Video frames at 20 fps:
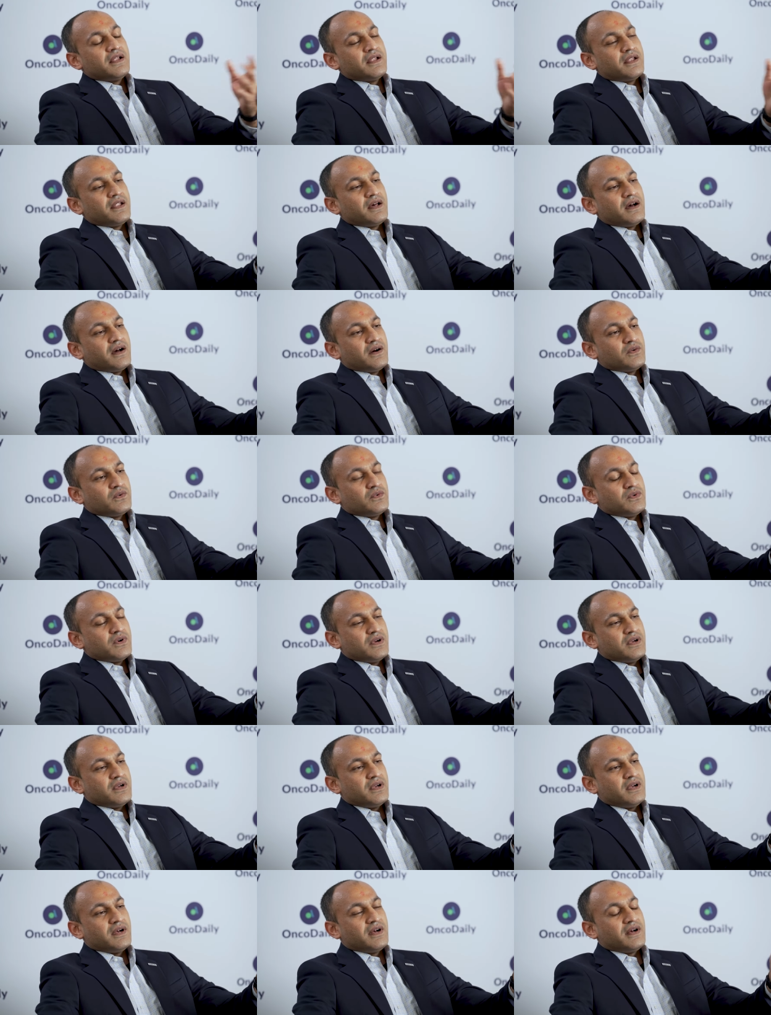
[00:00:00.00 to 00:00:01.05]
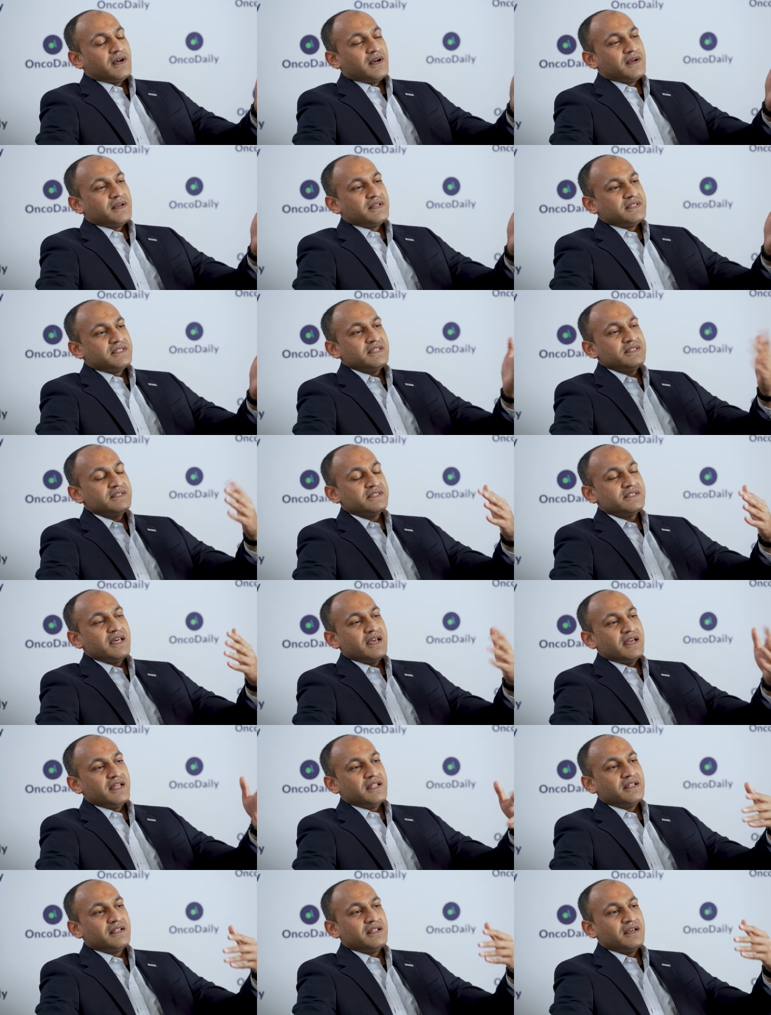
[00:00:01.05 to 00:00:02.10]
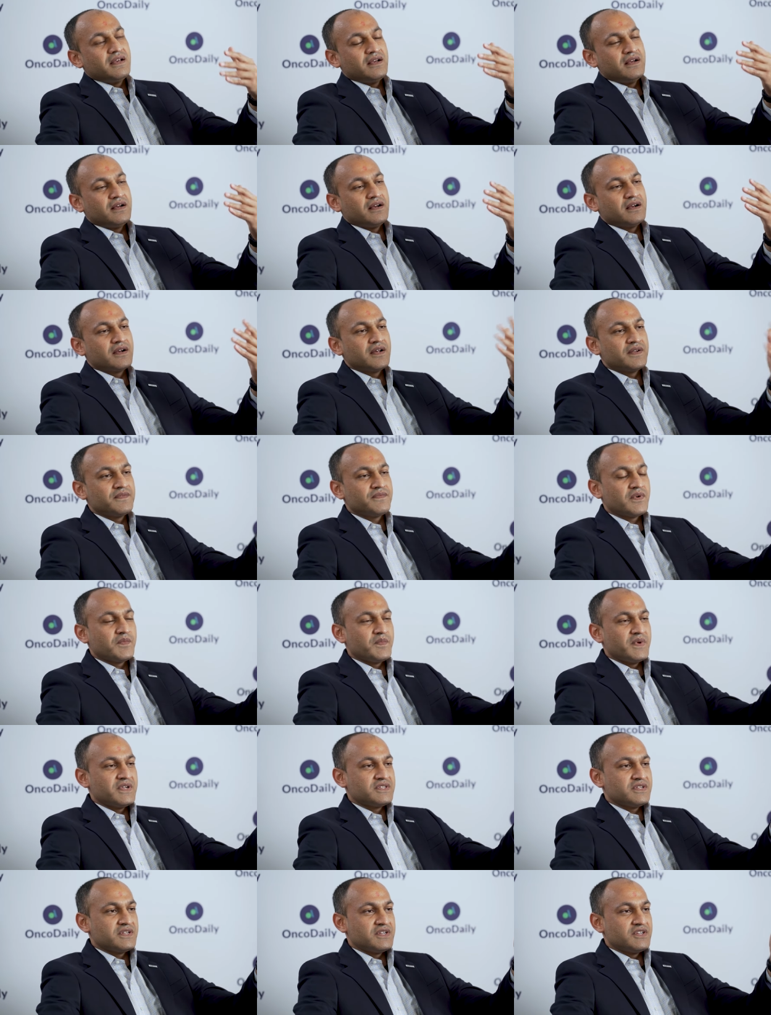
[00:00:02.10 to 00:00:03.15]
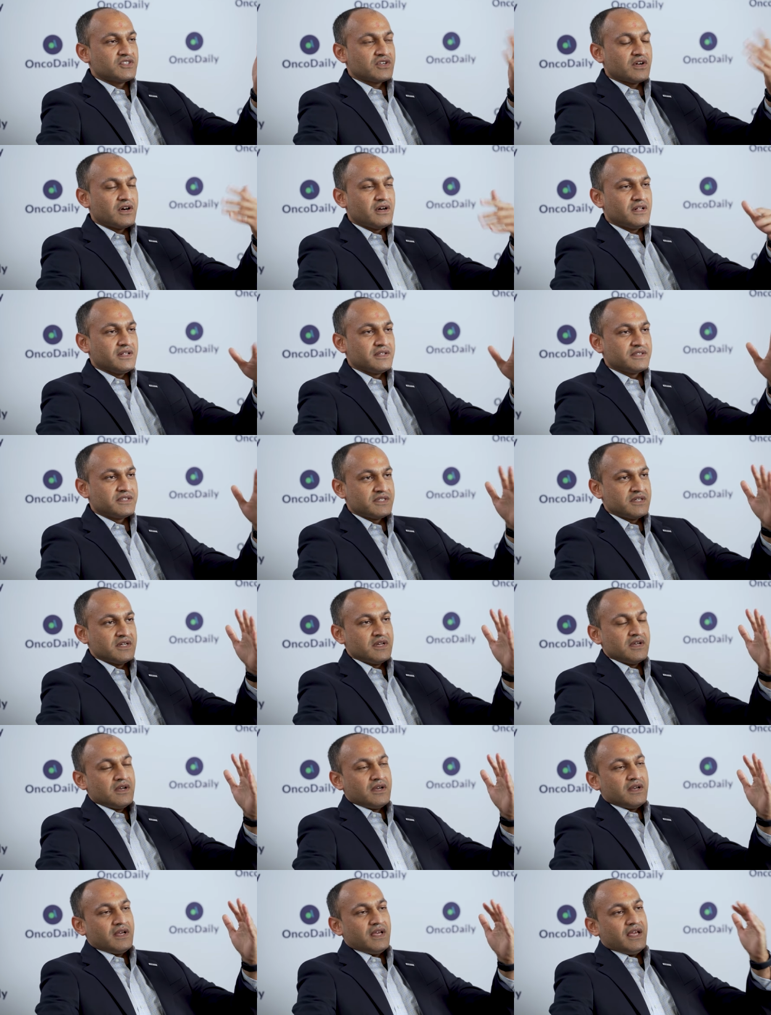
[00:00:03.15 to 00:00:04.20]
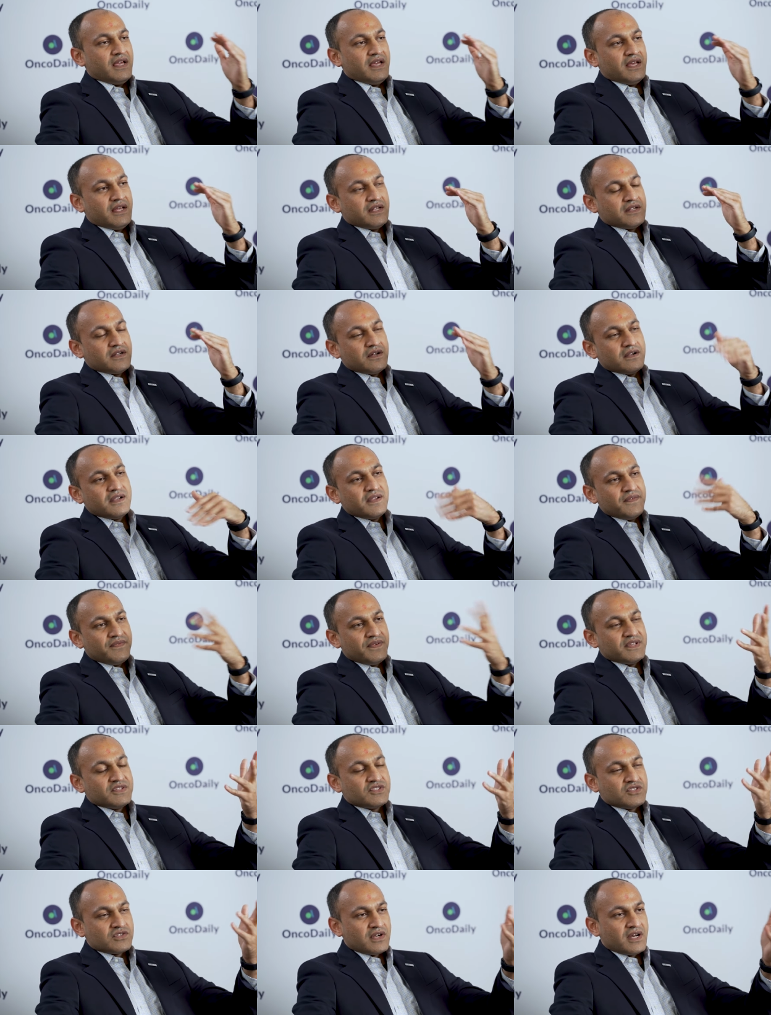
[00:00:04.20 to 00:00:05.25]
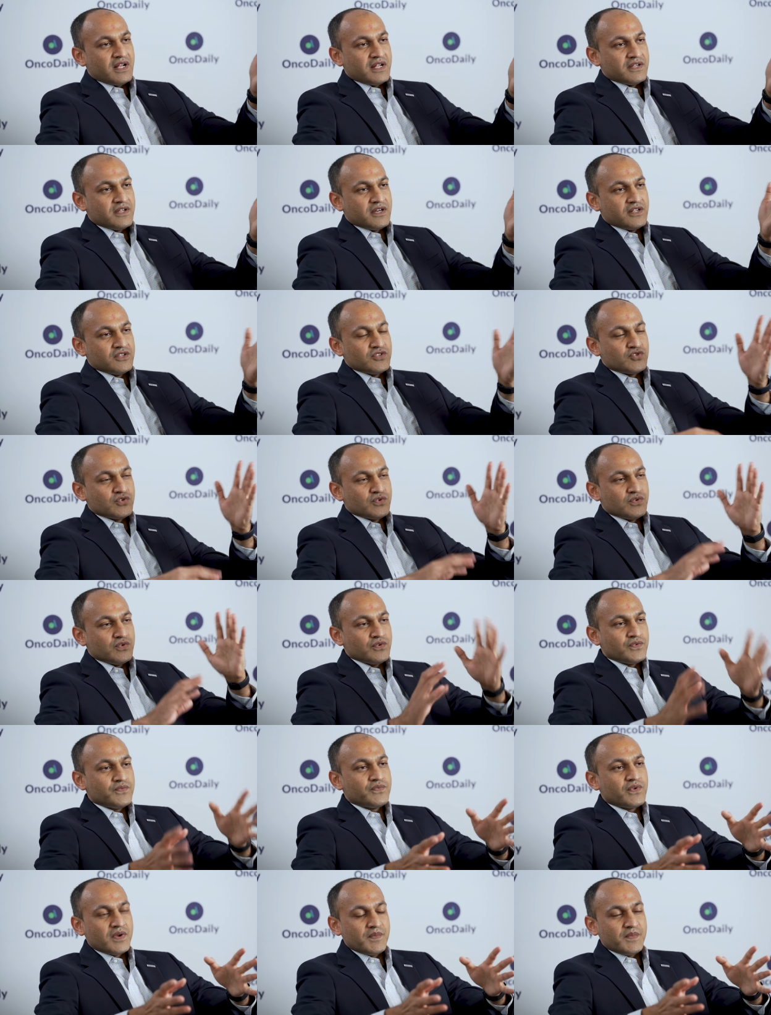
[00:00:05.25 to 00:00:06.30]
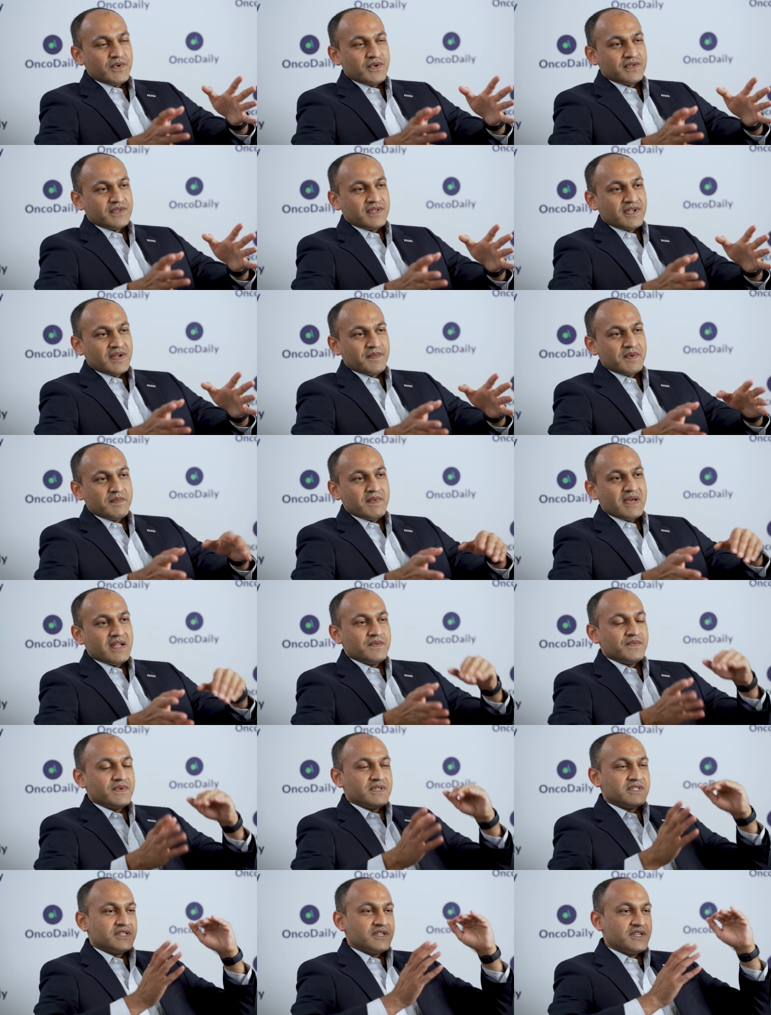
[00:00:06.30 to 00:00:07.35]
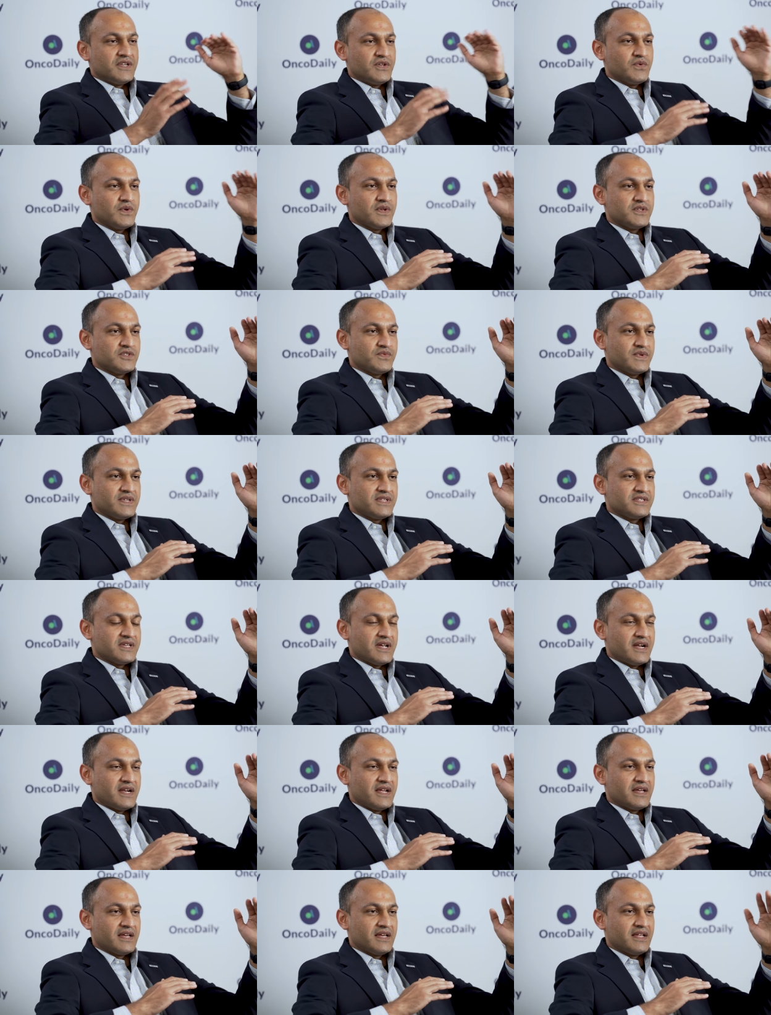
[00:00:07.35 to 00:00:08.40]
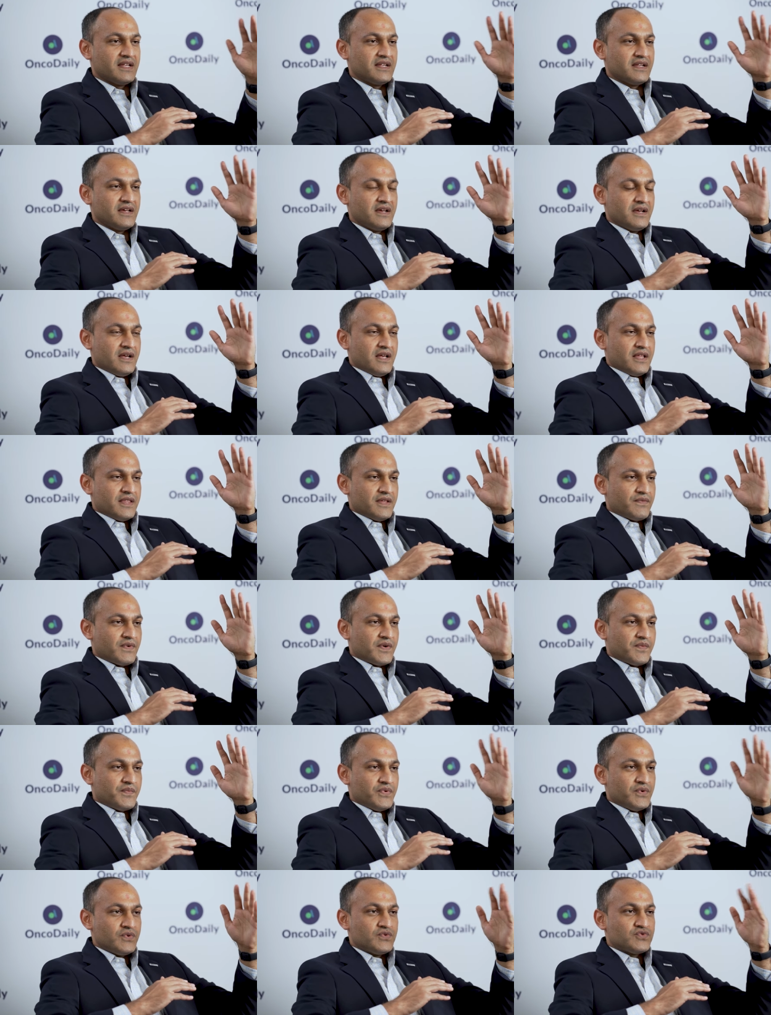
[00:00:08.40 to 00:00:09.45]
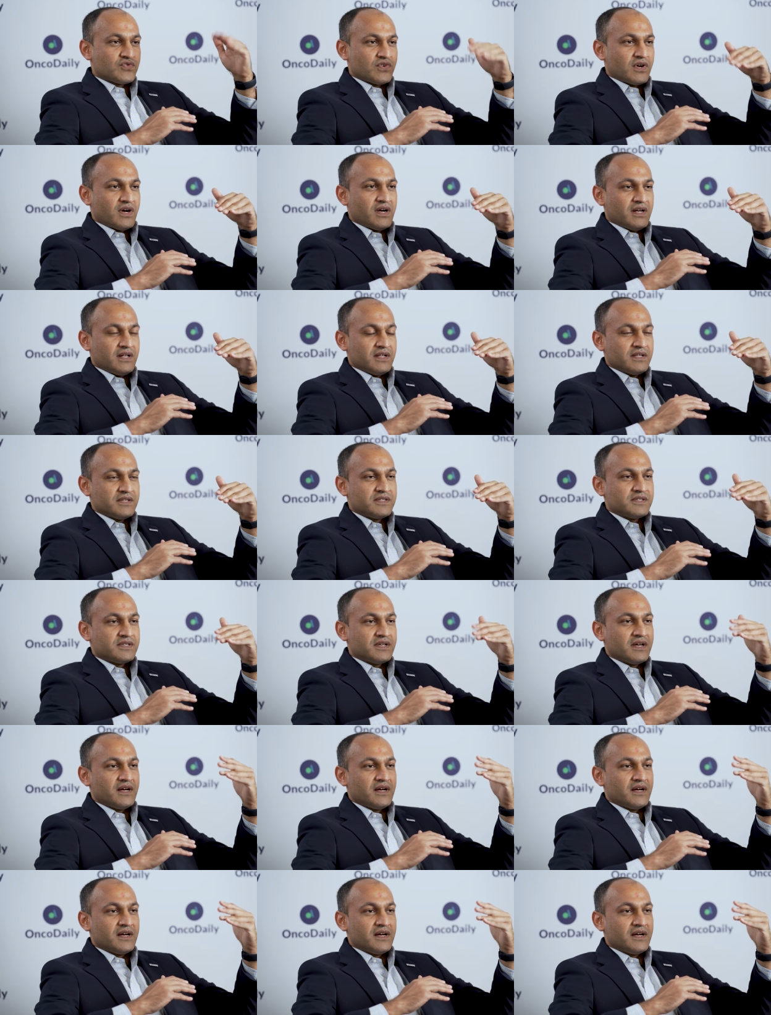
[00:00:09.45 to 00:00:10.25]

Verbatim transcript: Now, uh, since then, uh, confirmatory trials and early phase trial done to look for immunotherapy benefits in neoadjuvant setting. And there were few trials.